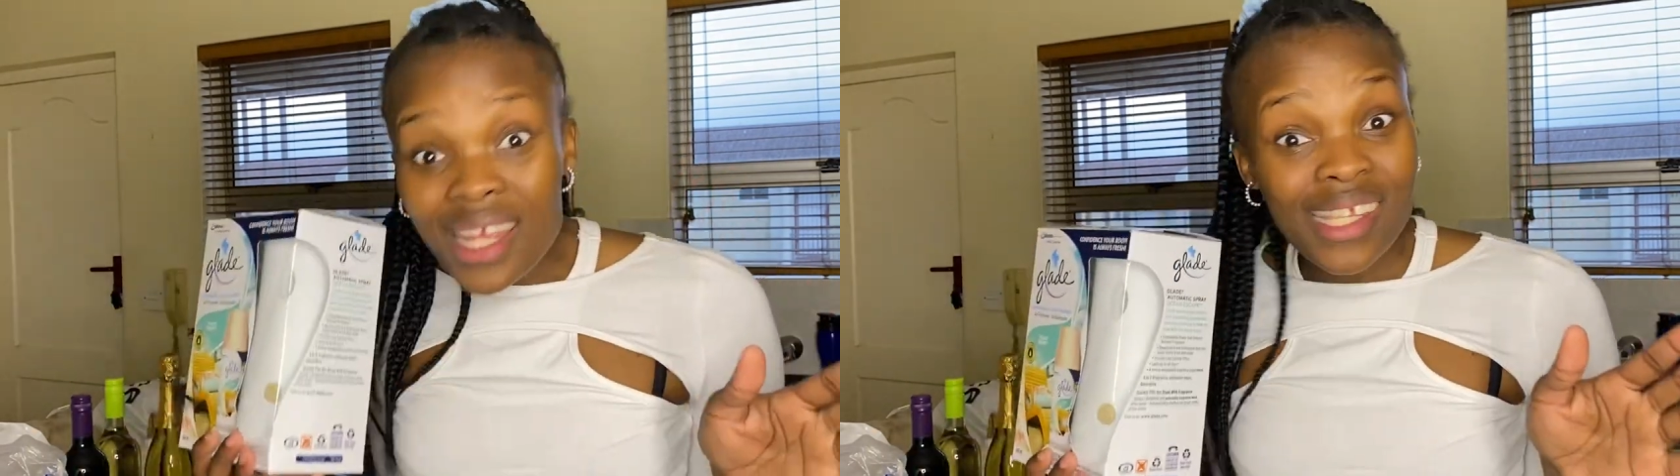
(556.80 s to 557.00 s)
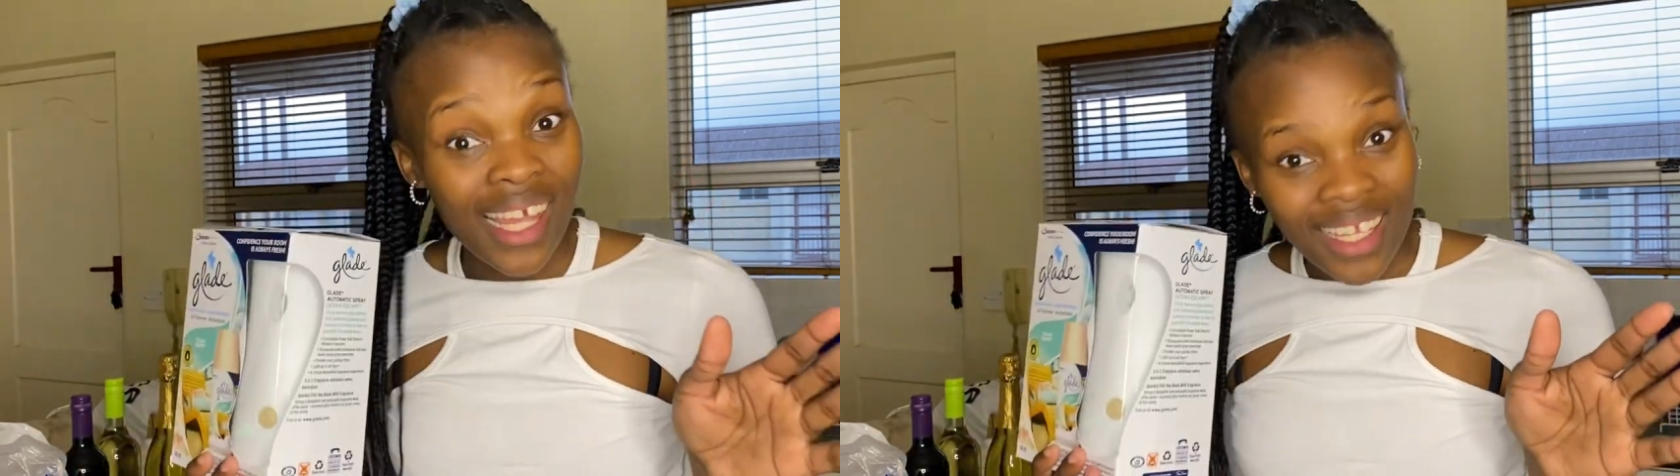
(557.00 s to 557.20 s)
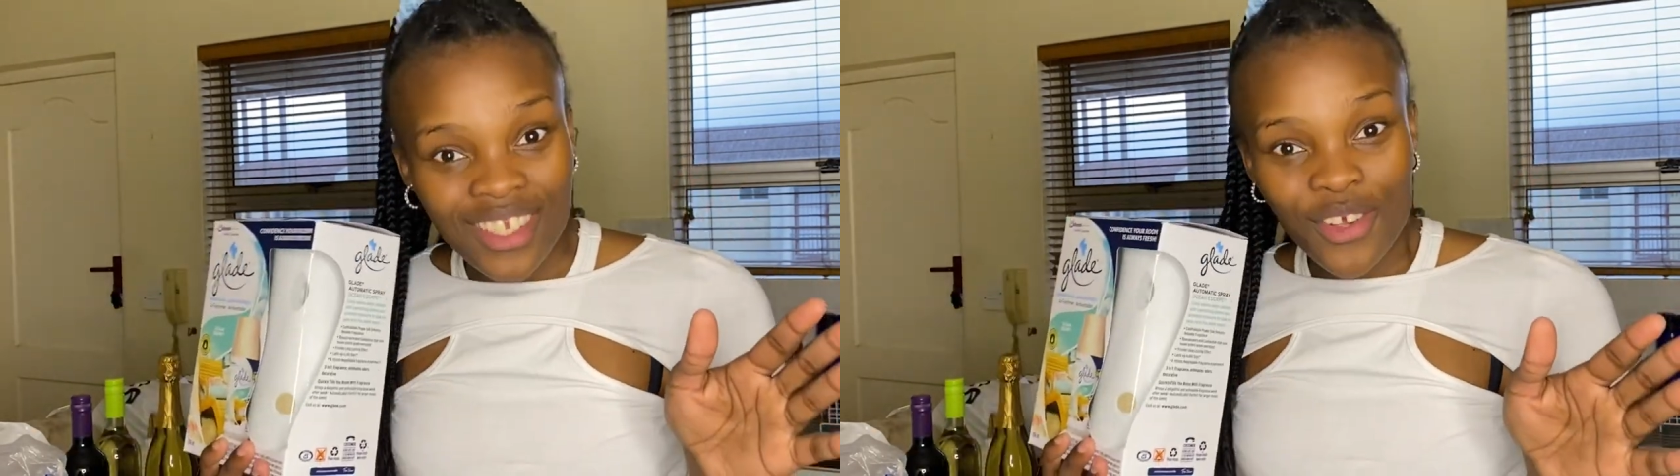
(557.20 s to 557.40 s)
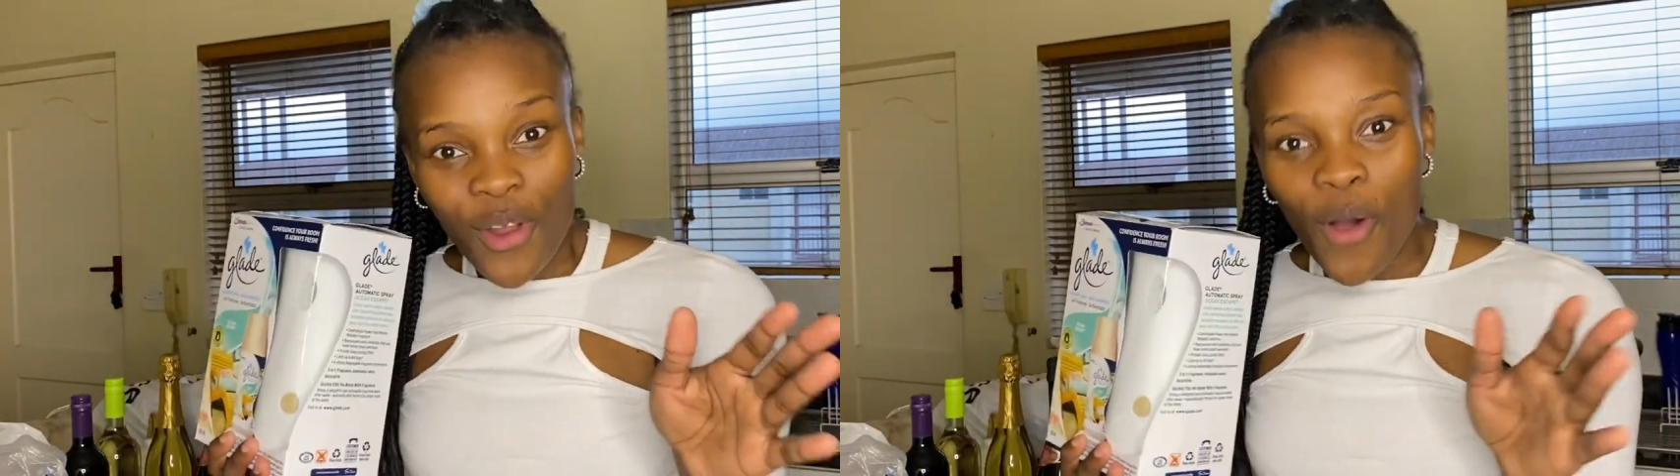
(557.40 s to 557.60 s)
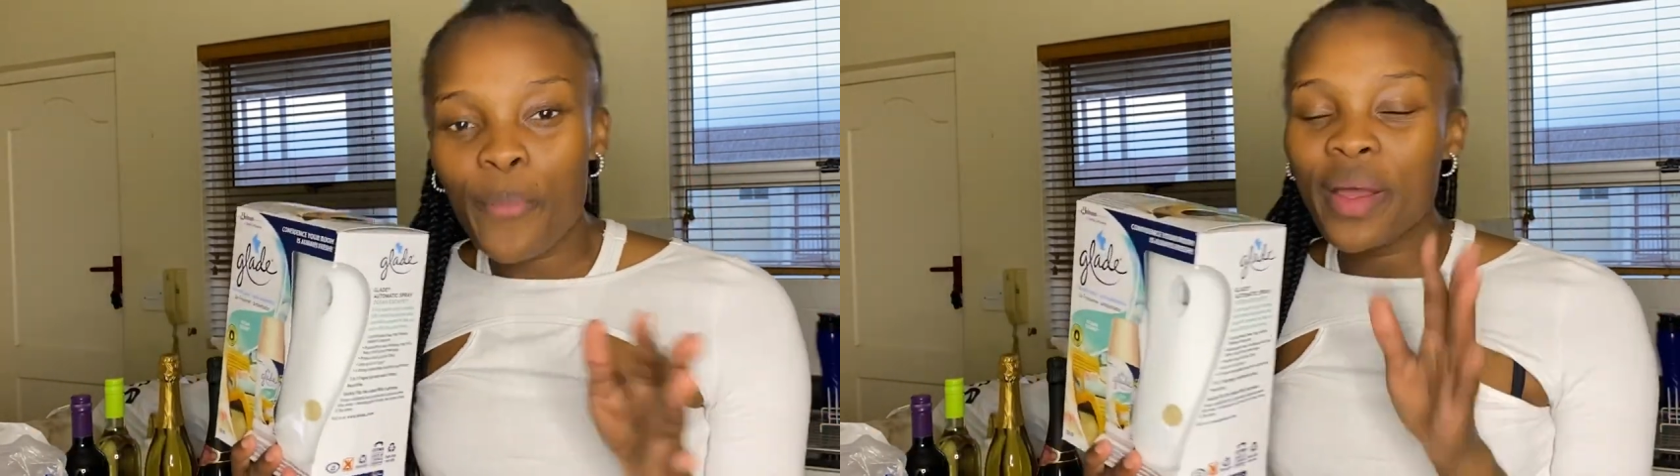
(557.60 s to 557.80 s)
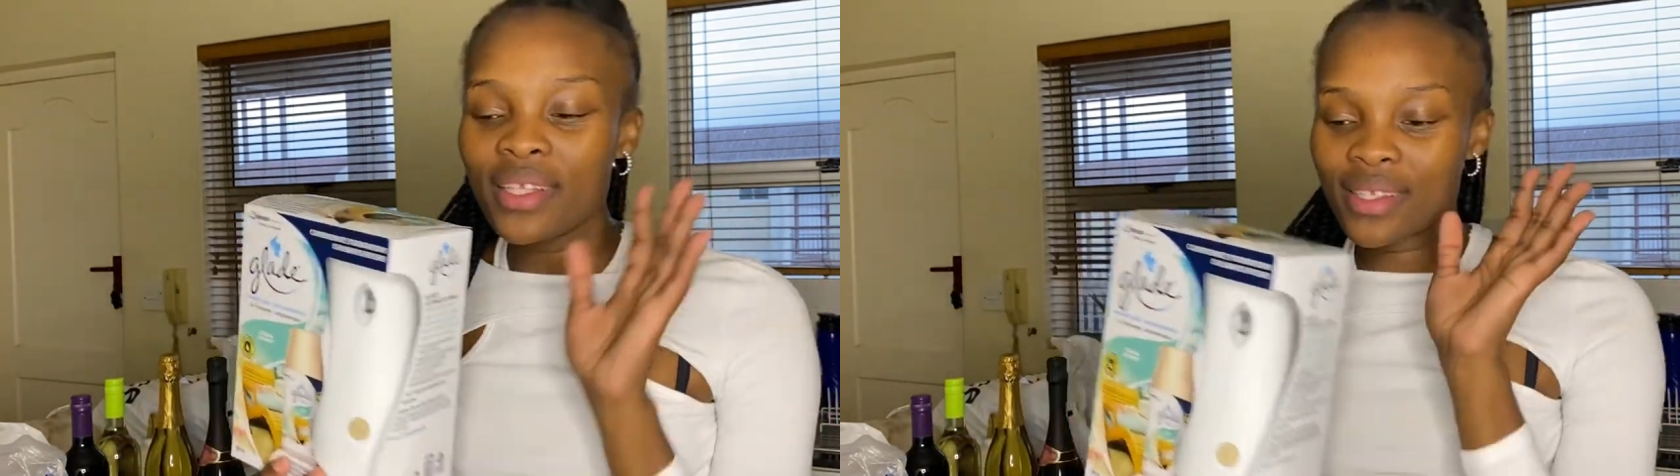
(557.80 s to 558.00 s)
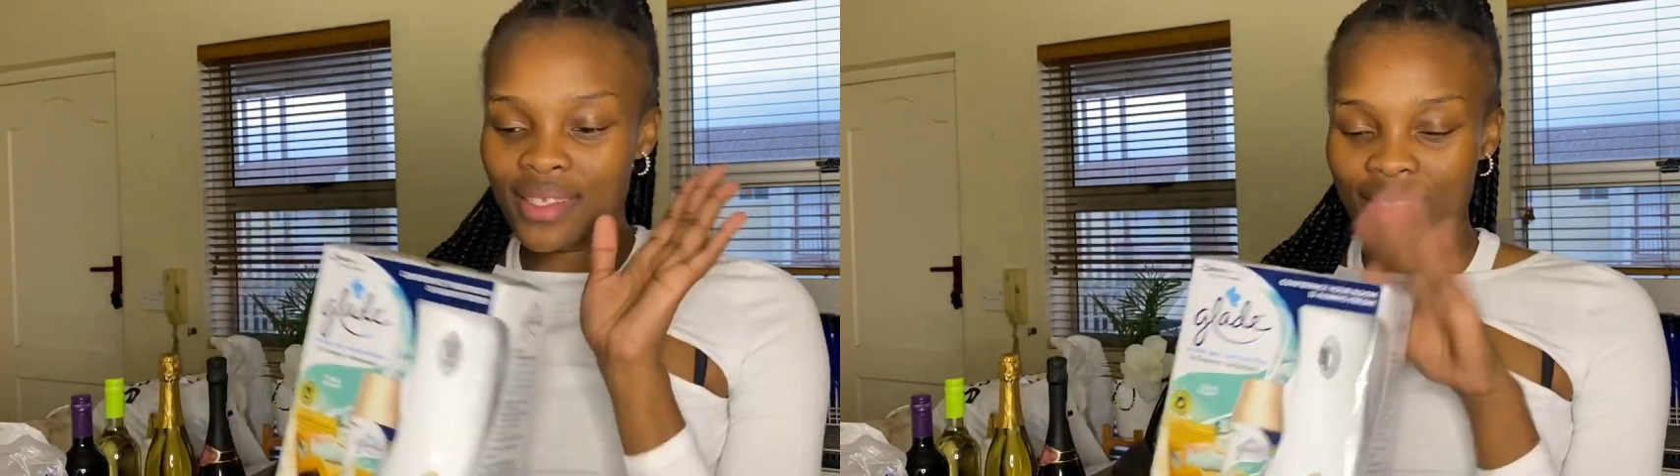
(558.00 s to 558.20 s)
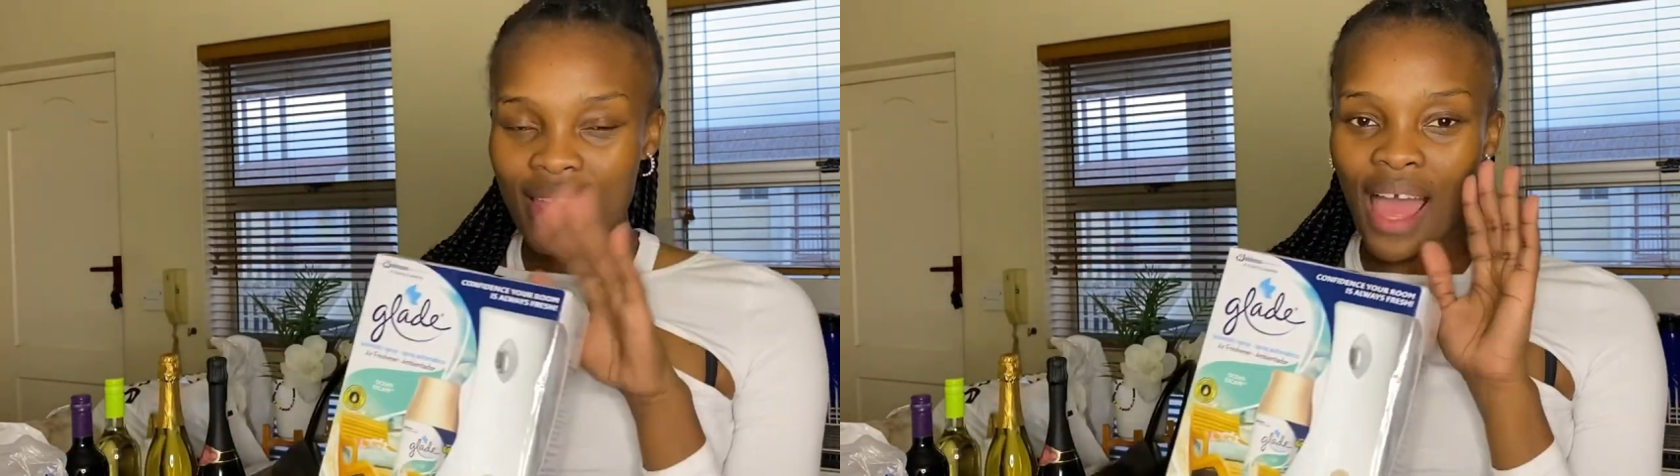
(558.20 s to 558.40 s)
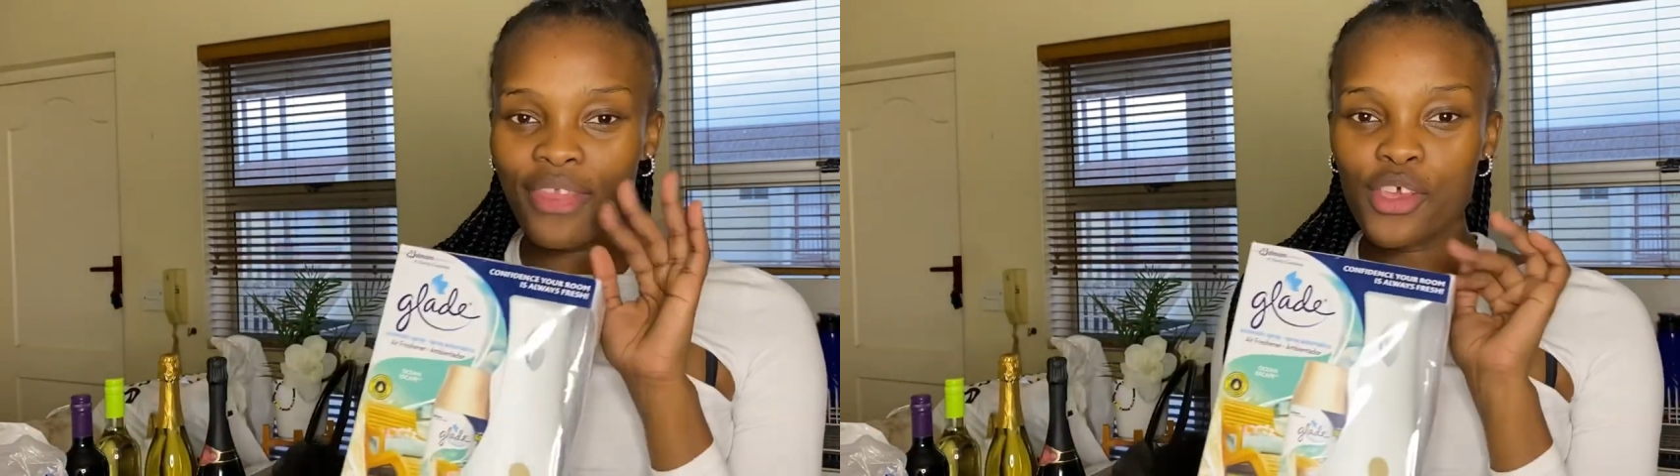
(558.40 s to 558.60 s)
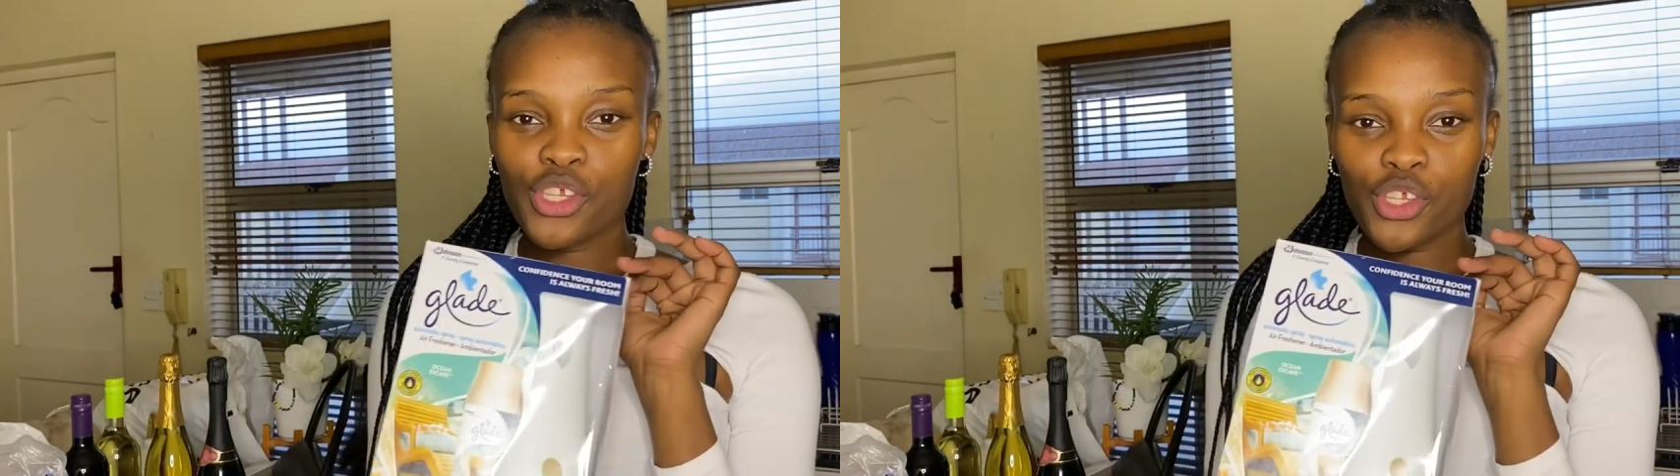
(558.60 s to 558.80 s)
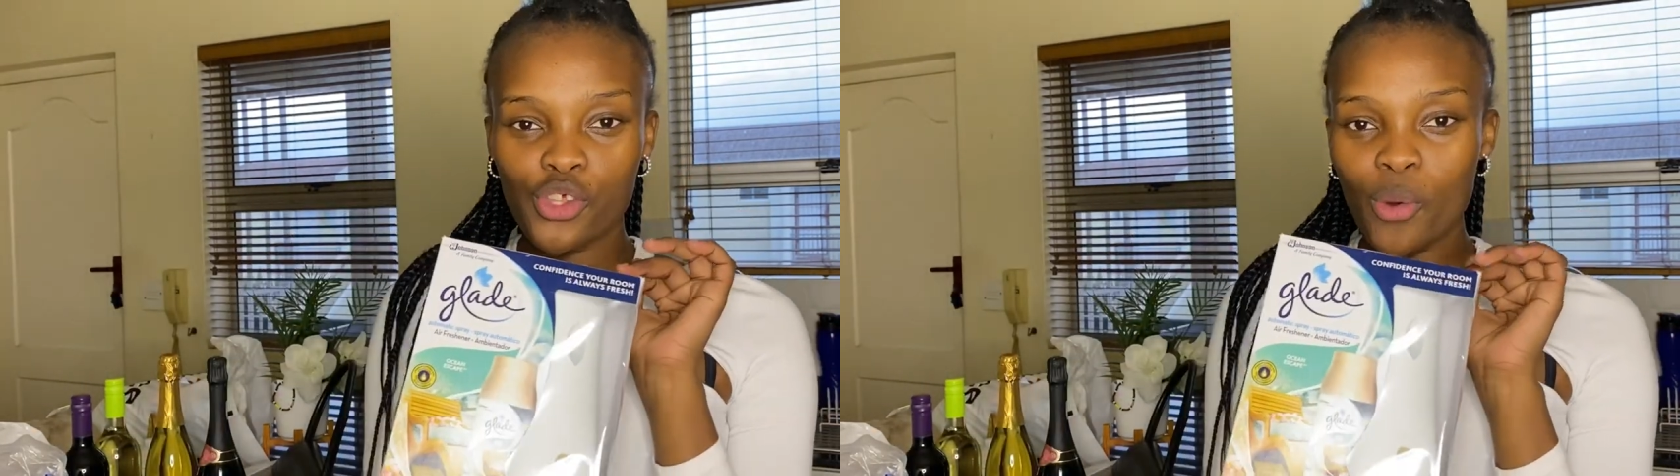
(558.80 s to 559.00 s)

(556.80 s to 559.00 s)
it? You know, but yeah, this is the